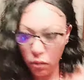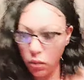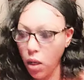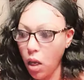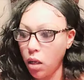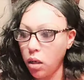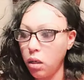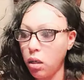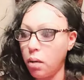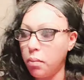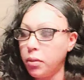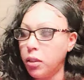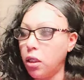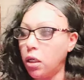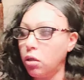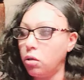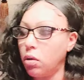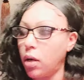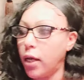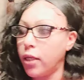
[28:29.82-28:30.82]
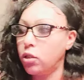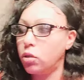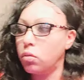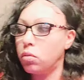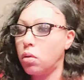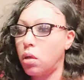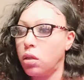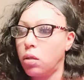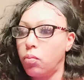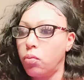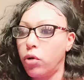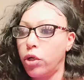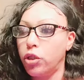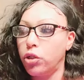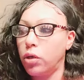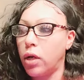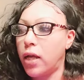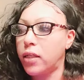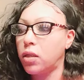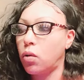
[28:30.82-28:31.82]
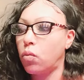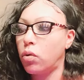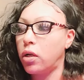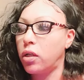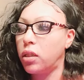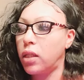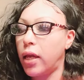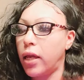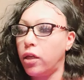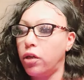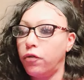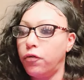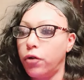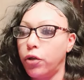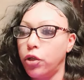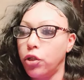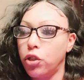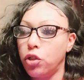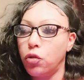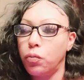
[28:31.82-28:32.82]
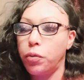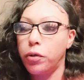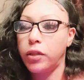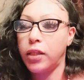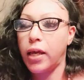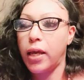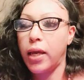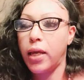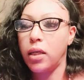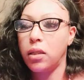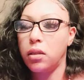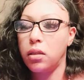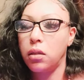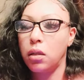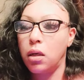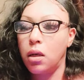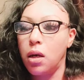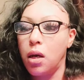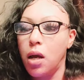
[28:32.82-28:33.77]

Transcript: And then I'm going to tell you guys who's on the board. You guys, I want to thank you for your super thanks.